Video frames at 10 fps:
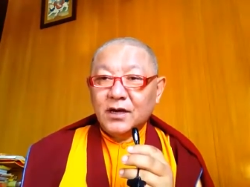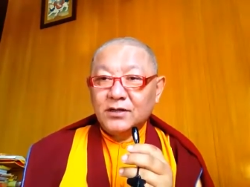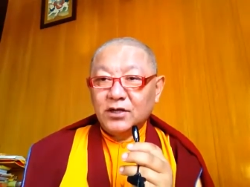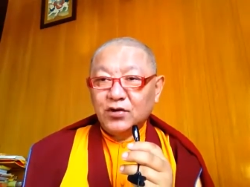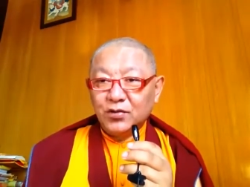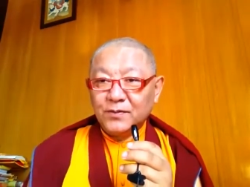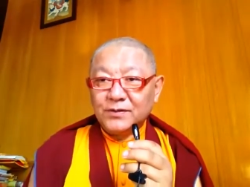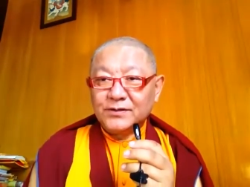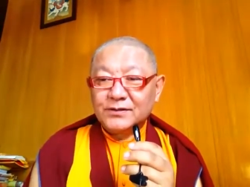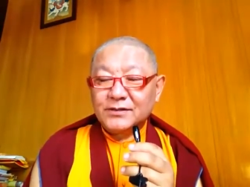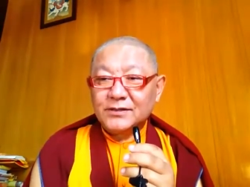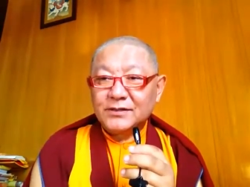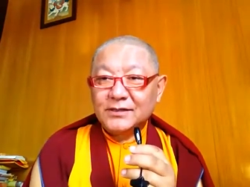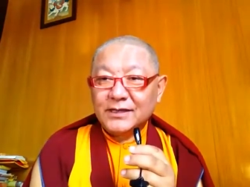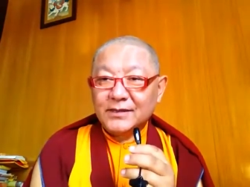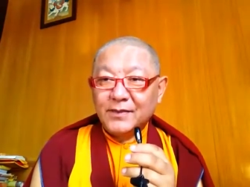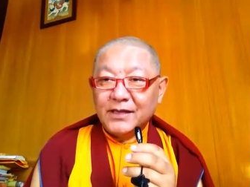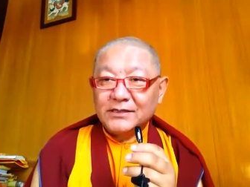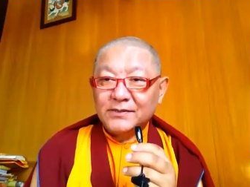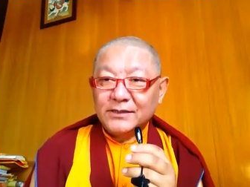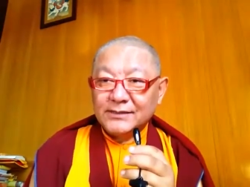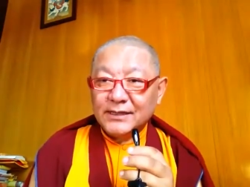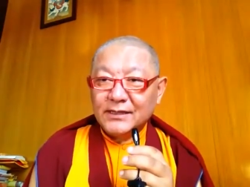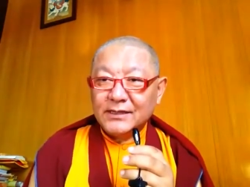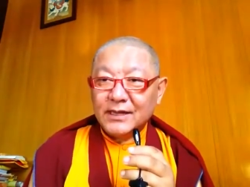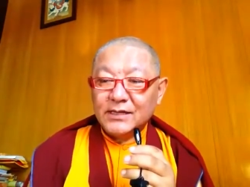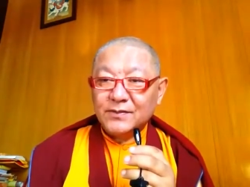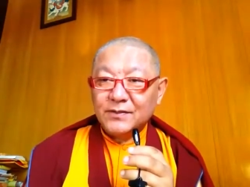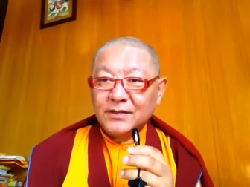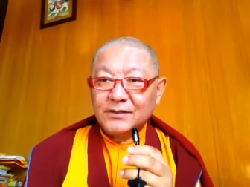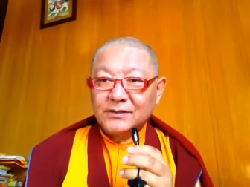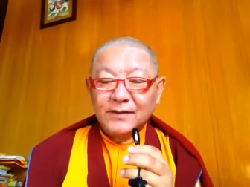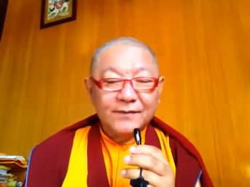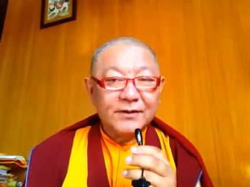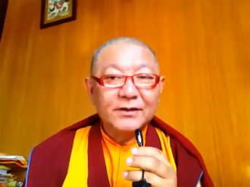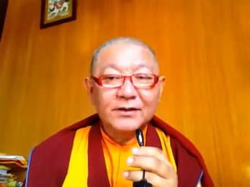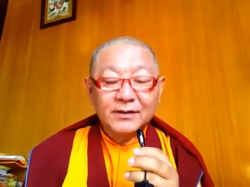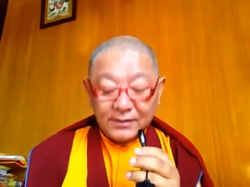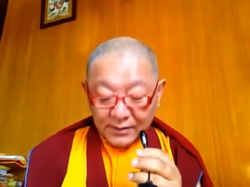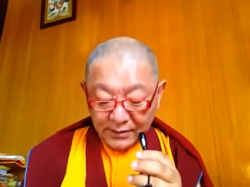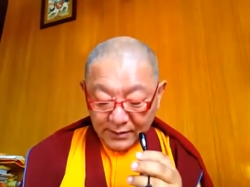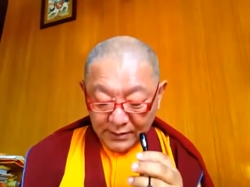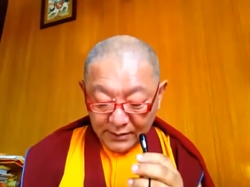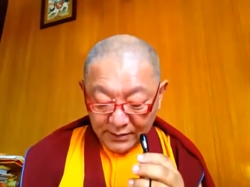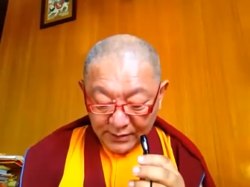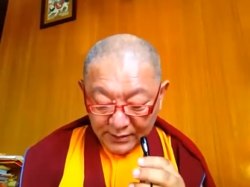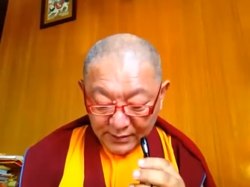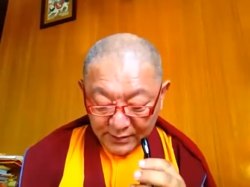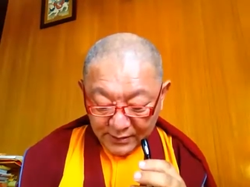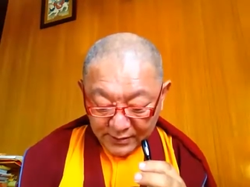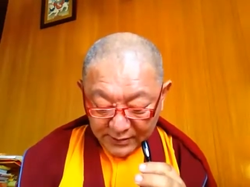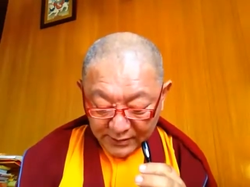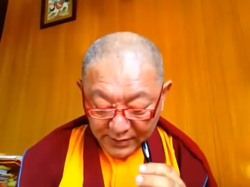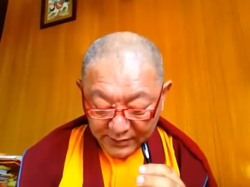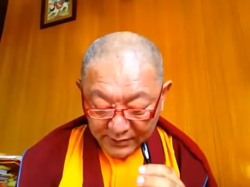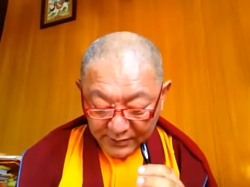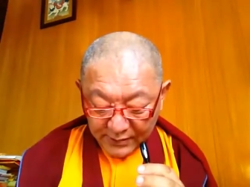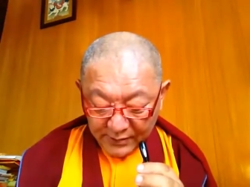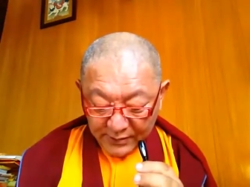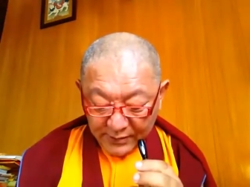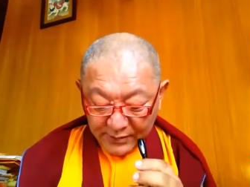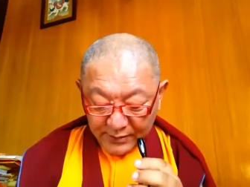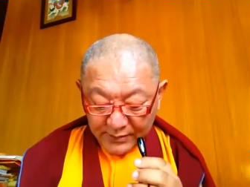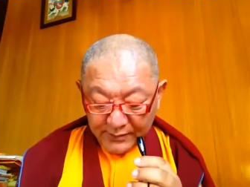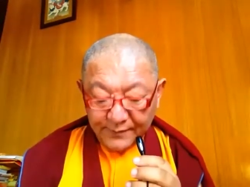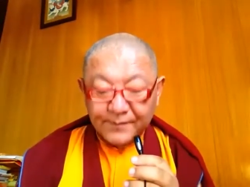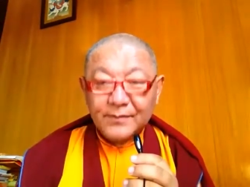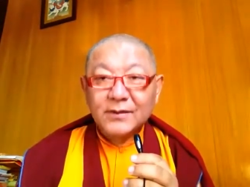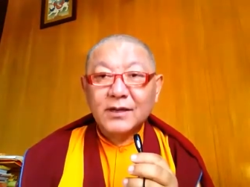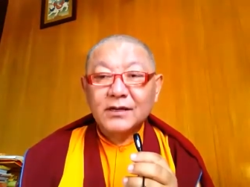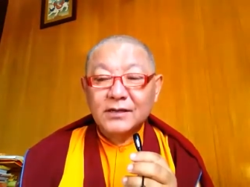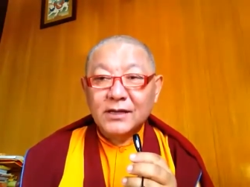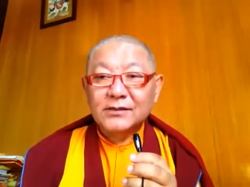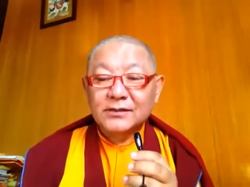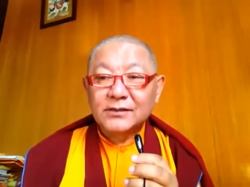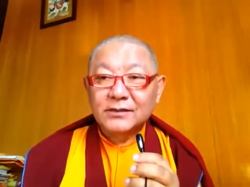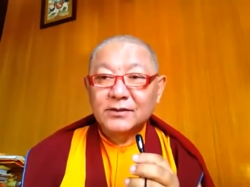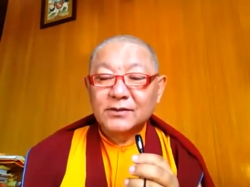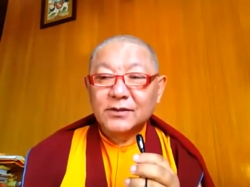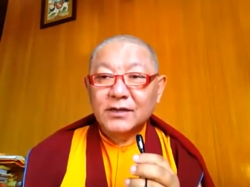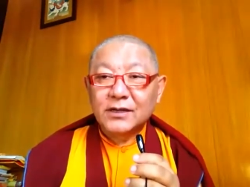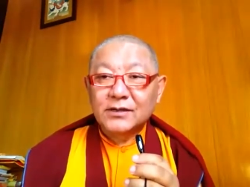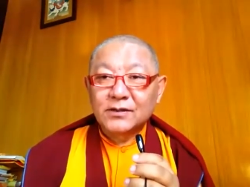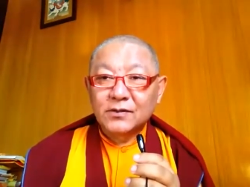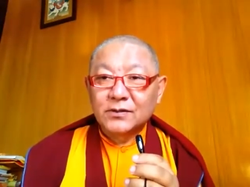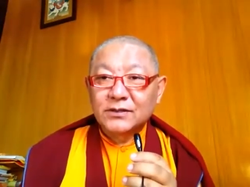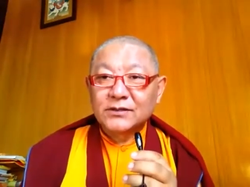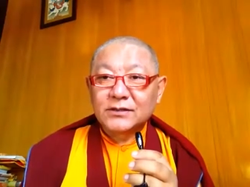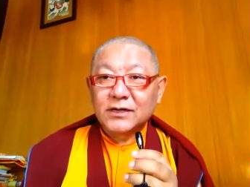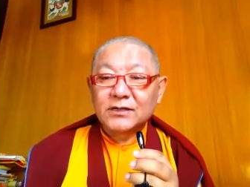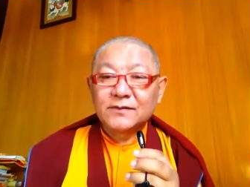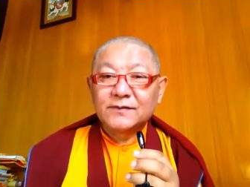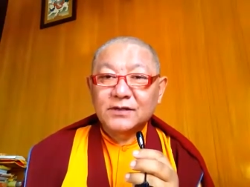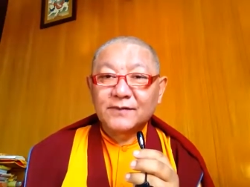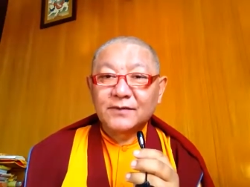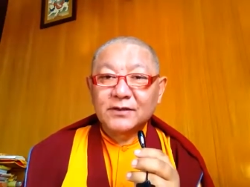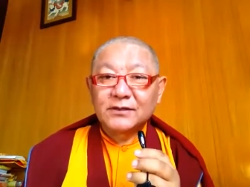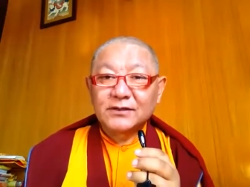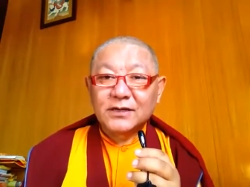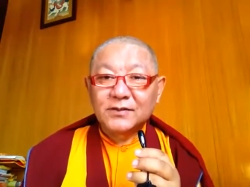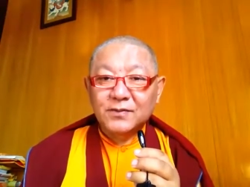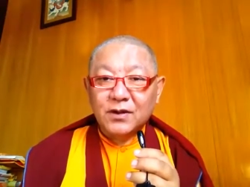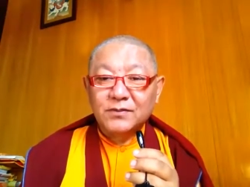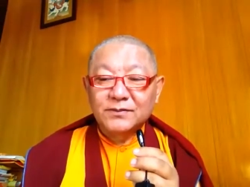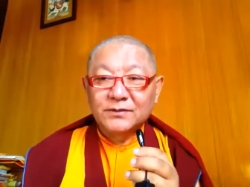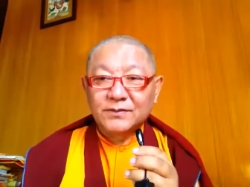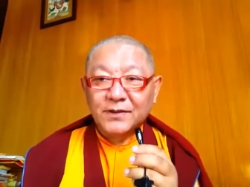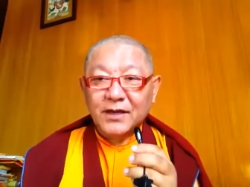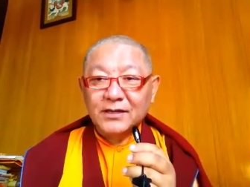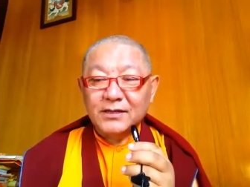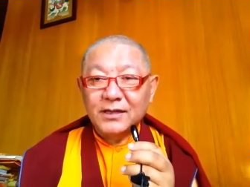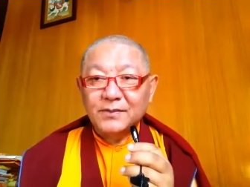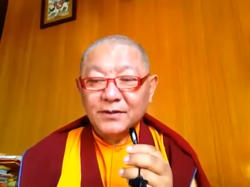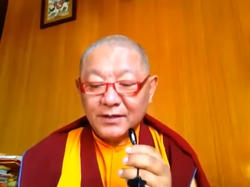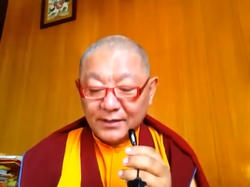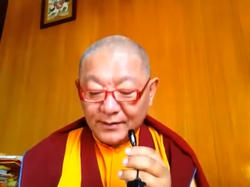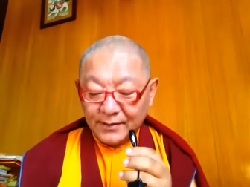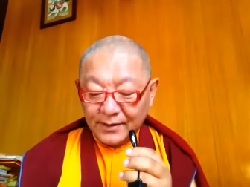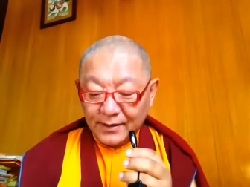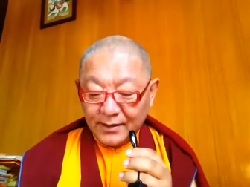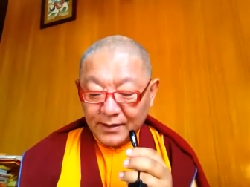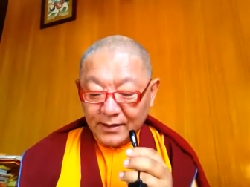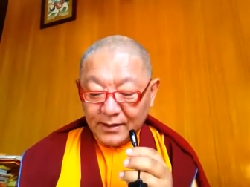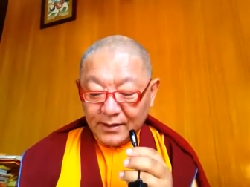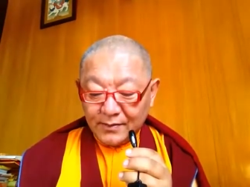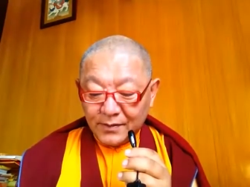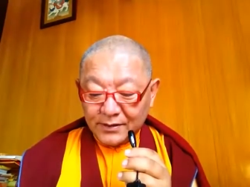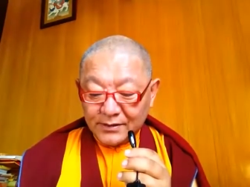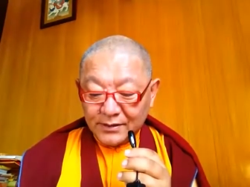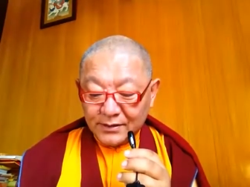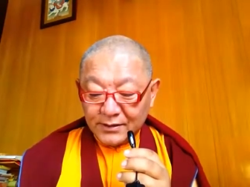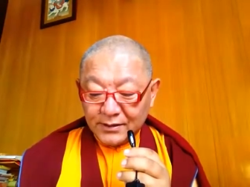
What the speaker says: other humors that makes me sick and bring suffering, then and that and all this kind of sufferings and problems, pain they bring, but